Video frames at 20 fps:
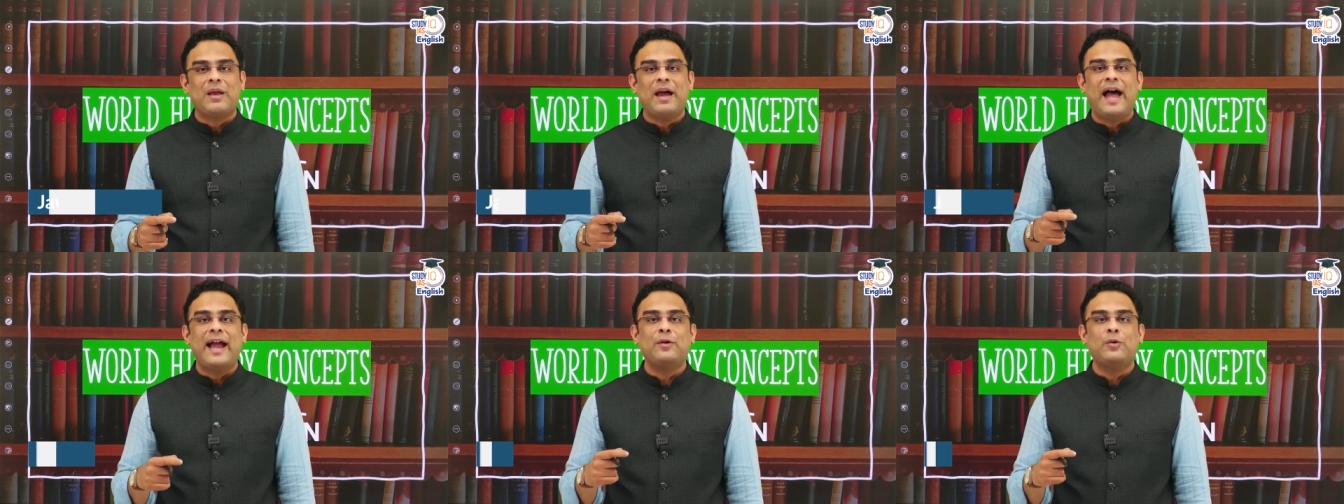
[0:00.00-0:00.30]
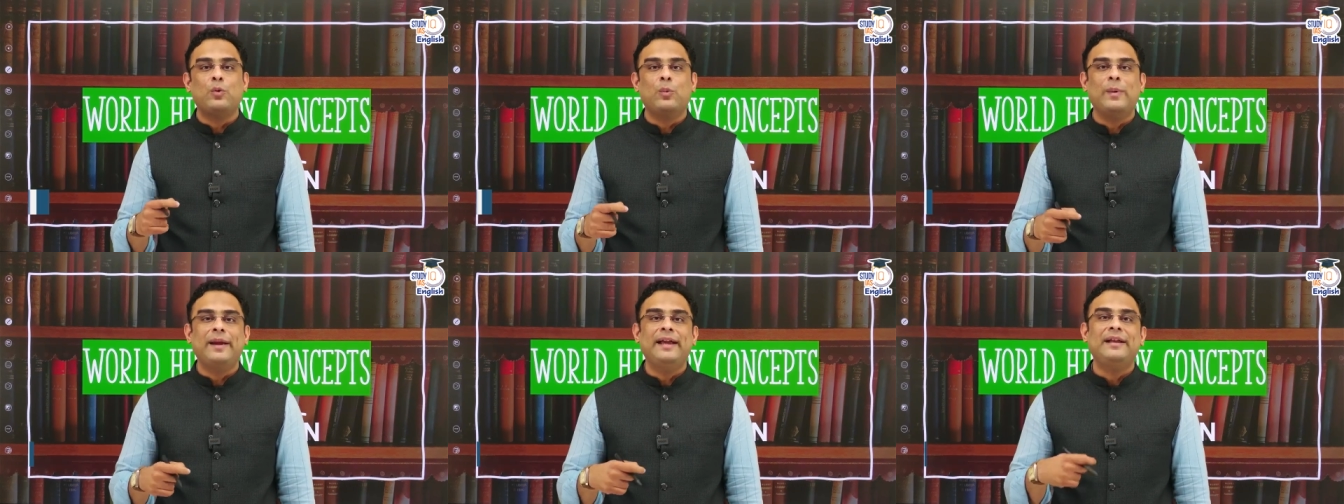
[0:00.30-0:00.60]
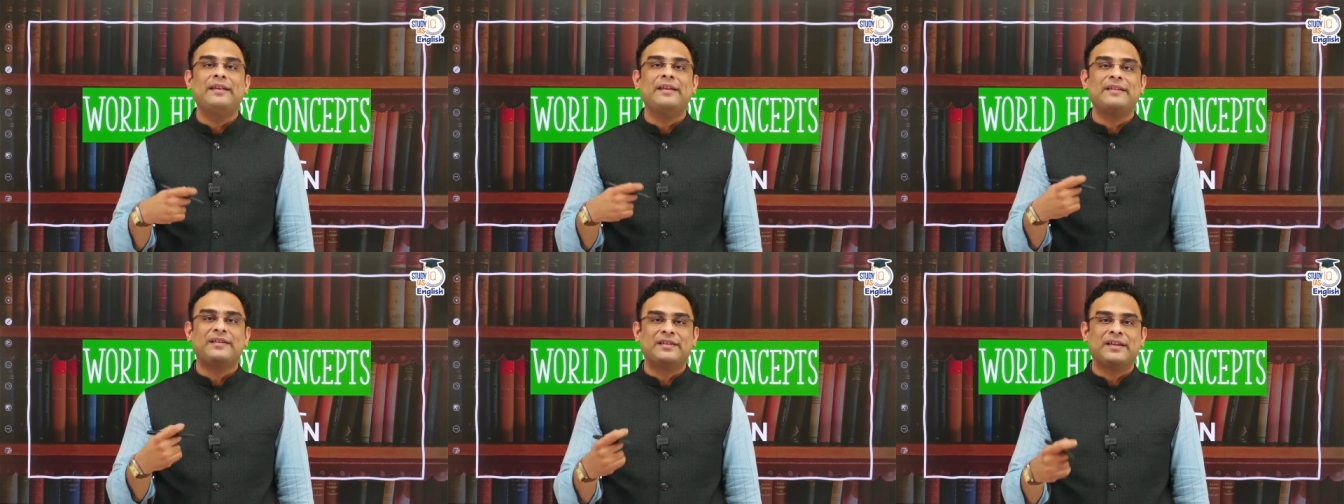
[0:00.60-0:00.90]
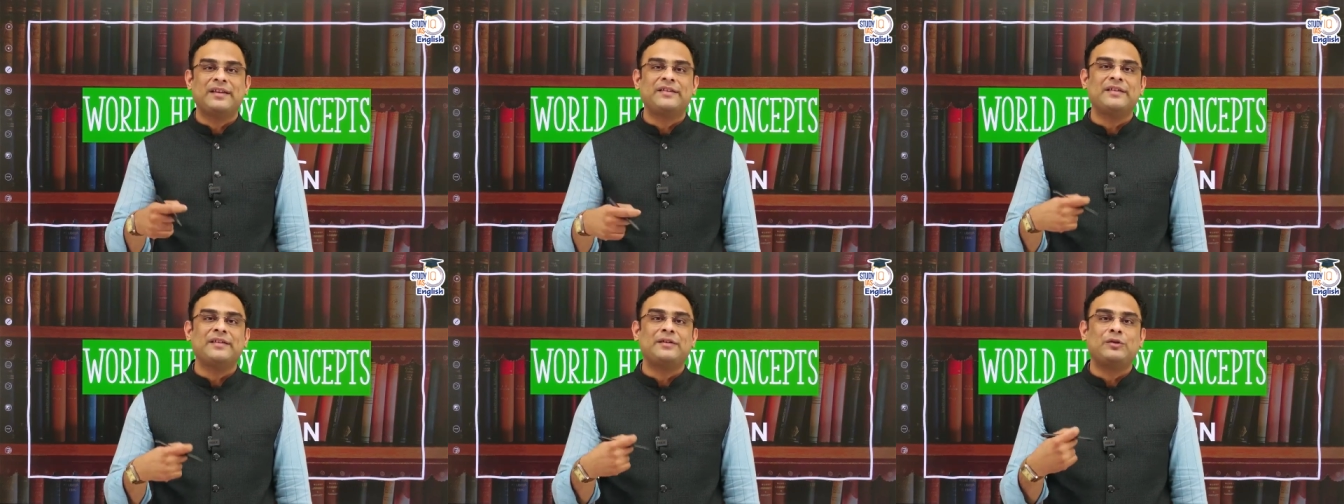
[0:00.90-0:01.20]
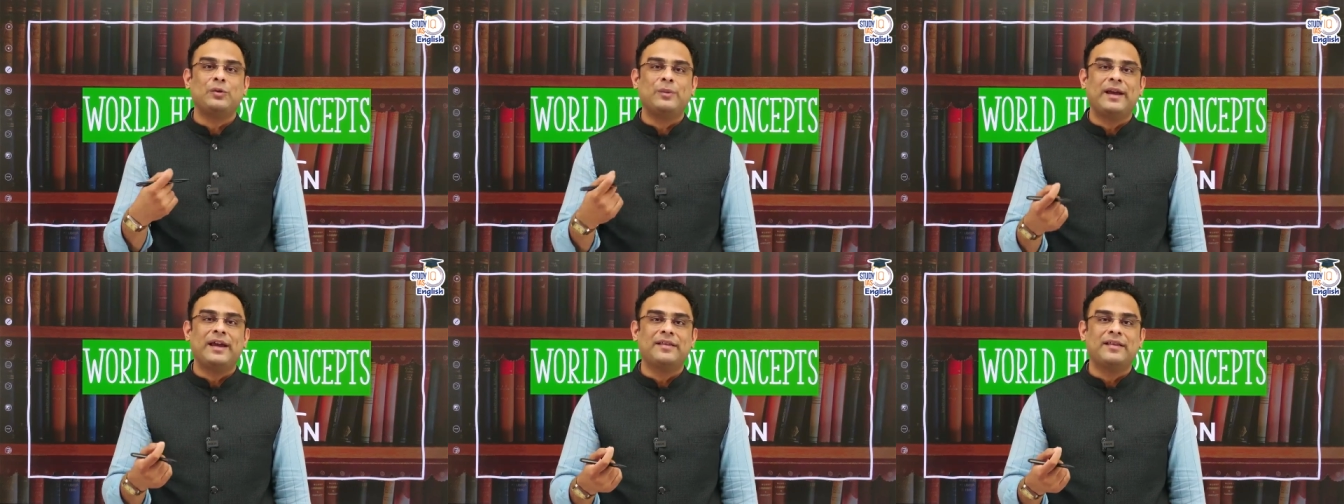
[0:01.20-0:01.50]
and we discuss
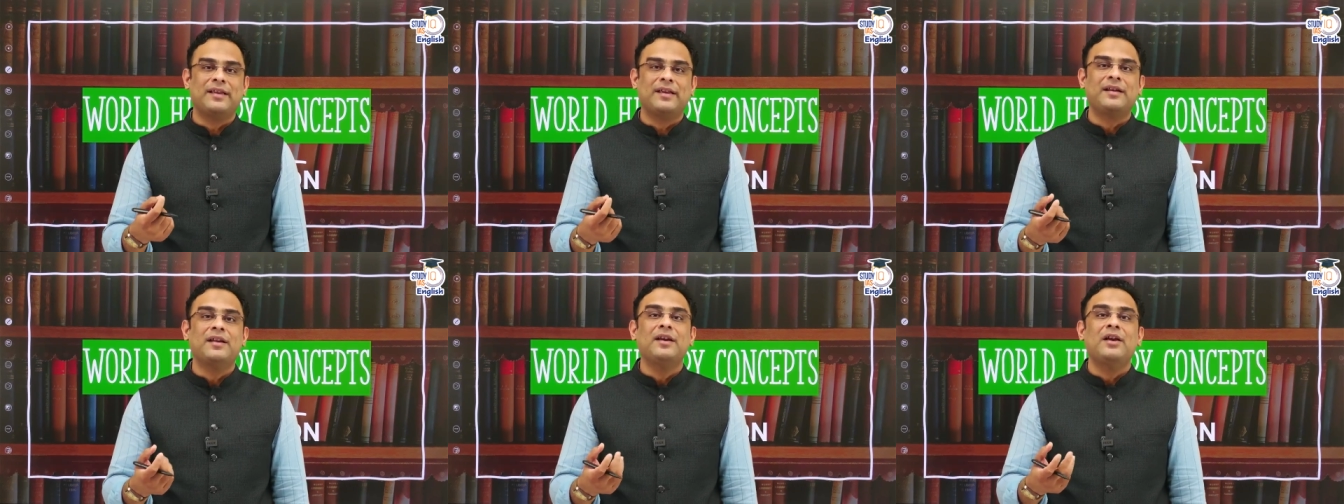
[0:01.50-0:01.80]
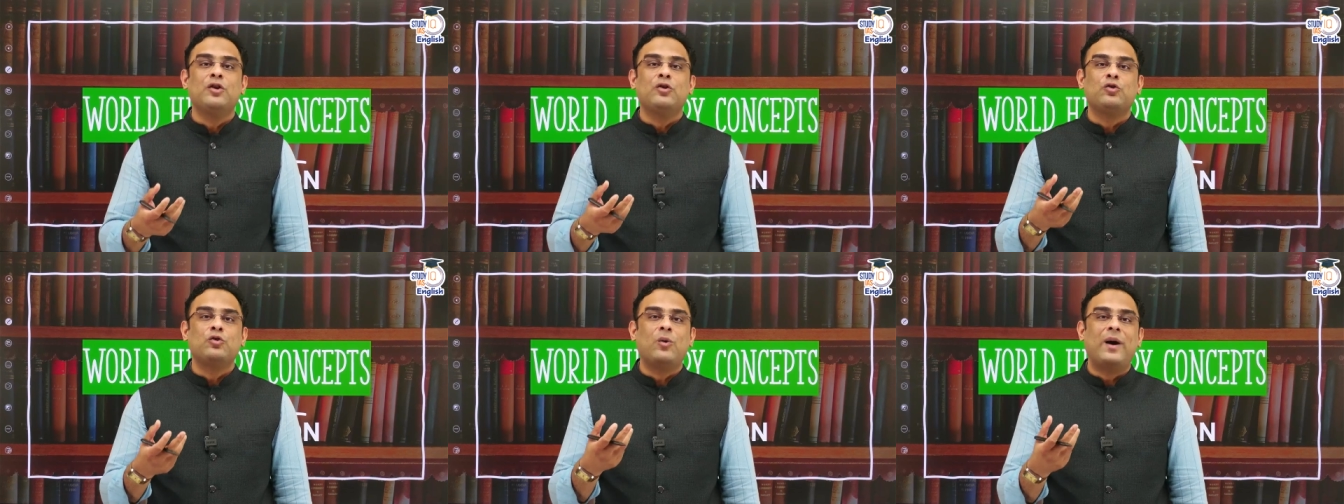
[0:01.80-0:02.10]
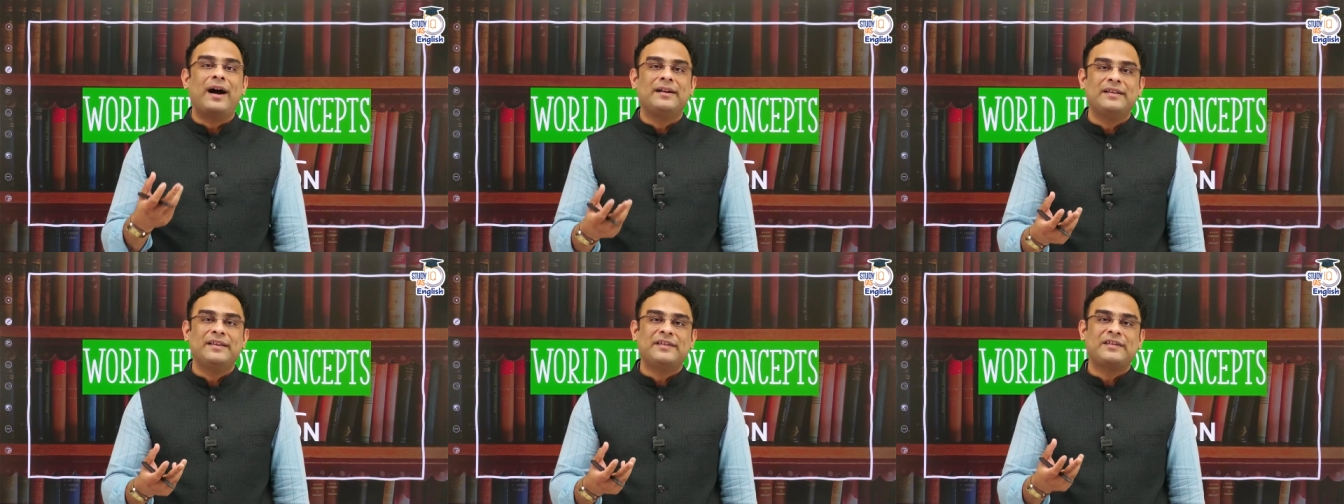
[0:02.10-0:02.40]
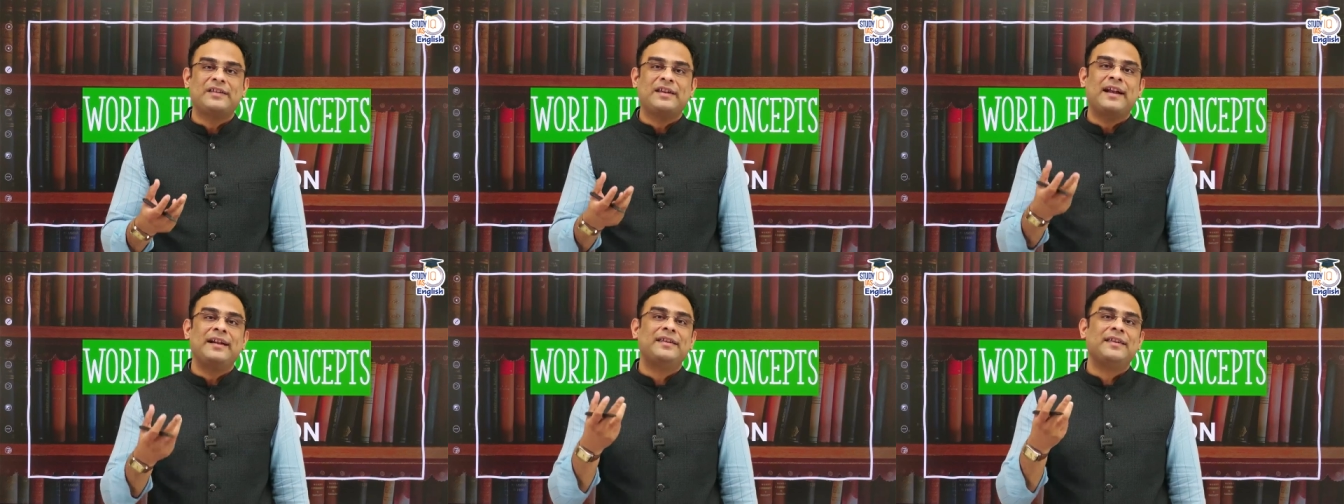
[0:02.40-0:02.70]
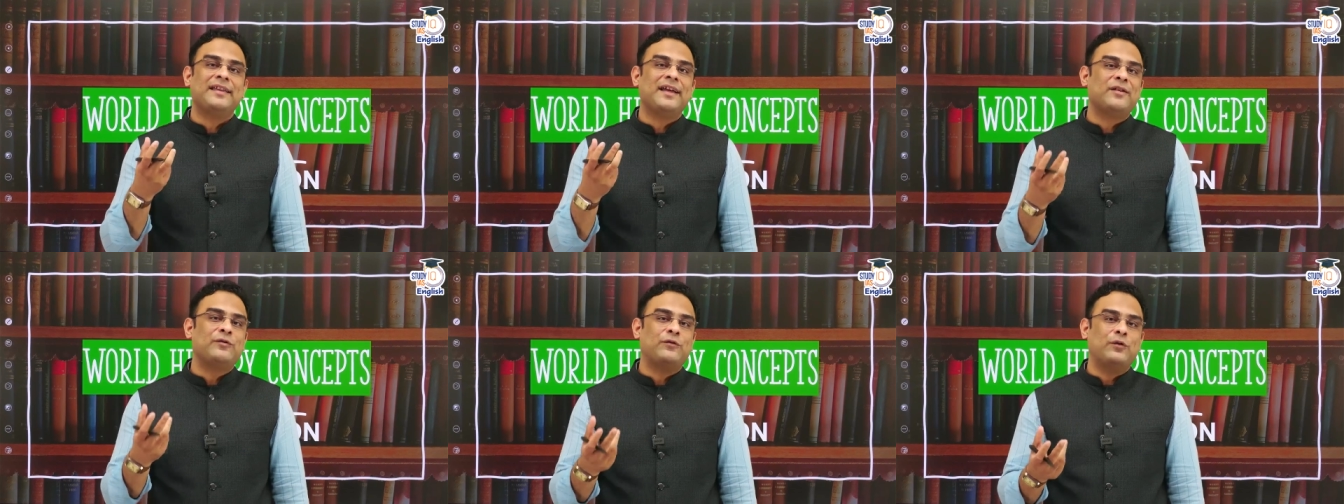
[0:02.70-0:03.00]
it together to
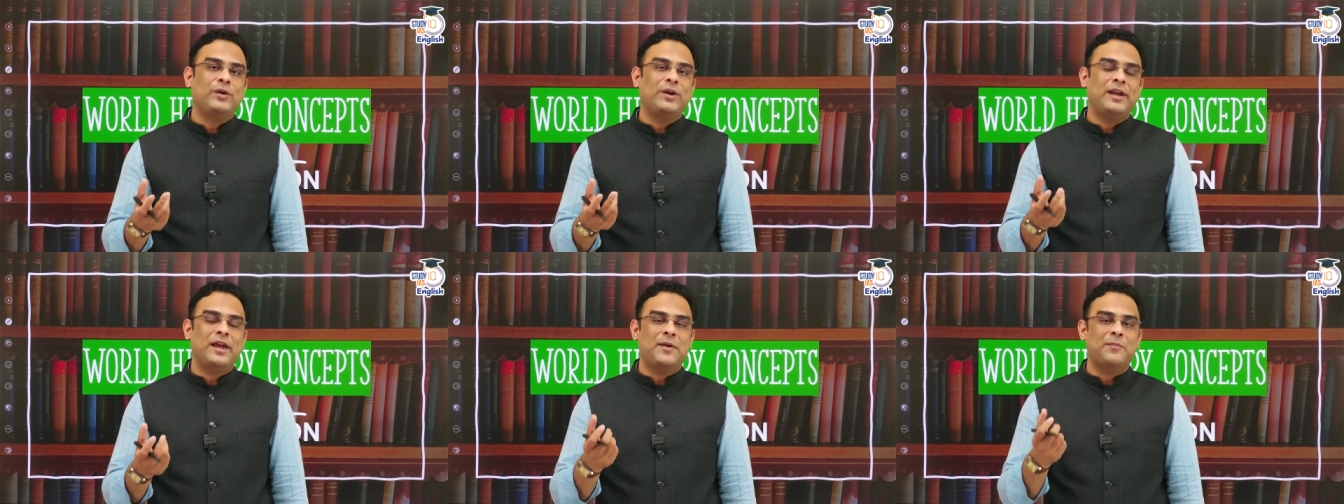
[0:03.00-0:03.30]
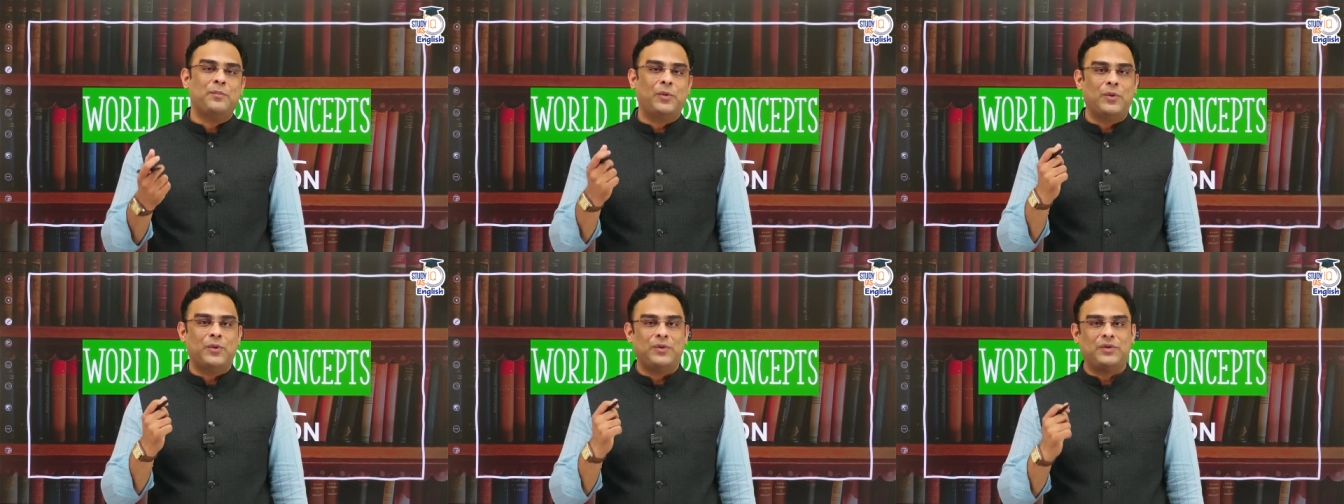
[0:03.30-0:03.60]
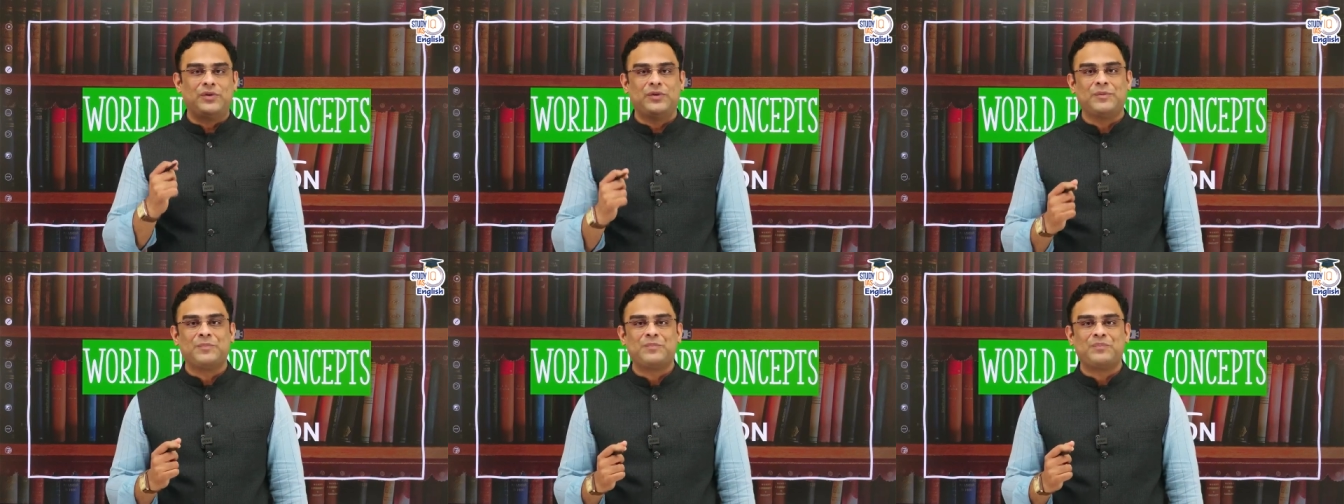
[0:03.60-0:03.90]
understand their full import.